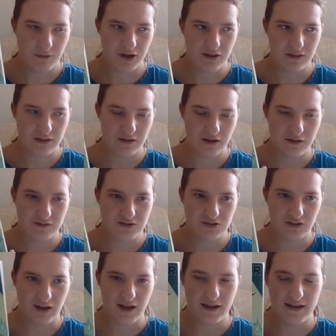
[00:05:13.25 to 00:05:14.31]
the month of
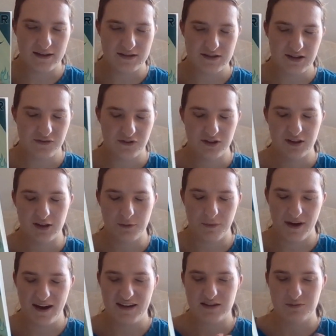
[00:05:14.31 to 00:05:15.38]
July is different from
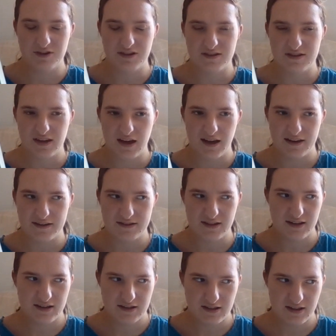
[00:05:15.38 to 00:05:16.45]
the past because I
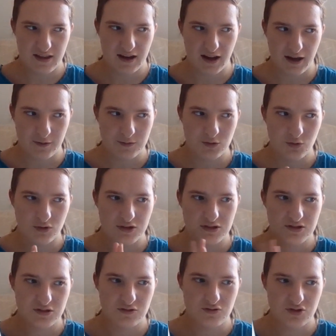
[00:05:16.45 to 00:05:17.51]
decided that I was
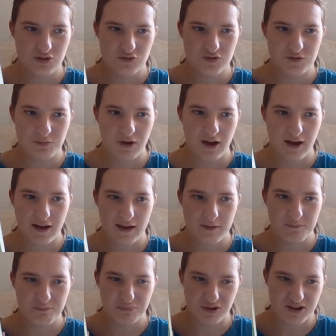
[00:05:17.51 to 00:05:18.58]
going to choose
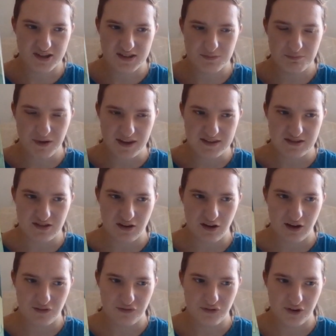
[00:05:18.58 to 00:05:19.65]
my books based
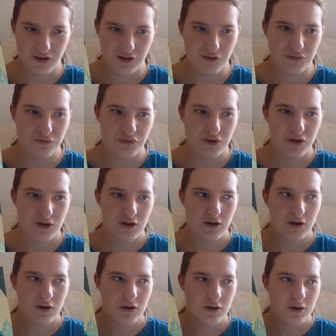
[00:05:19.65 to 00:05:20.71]
off of
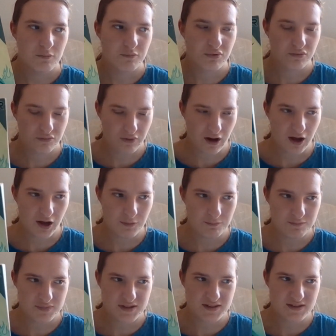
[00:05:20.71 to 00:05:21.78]

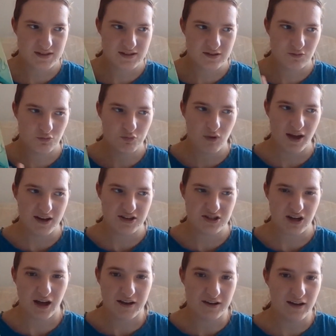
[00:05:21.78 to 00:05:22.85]
prompts,
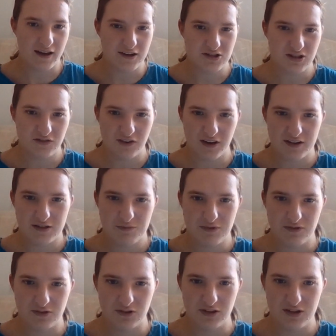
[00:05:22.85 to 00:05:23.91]
which I did actually find to
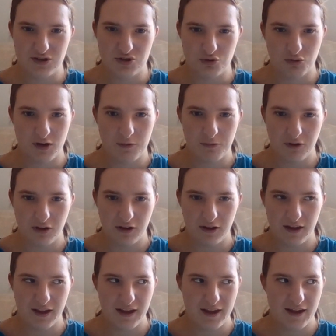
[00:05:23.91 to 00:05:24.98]
be really
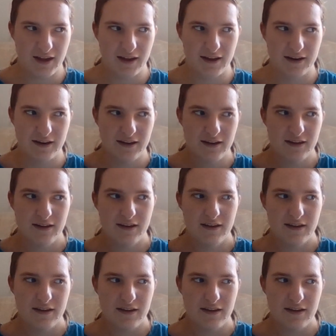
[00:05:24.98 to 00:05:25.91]
enjoyable. And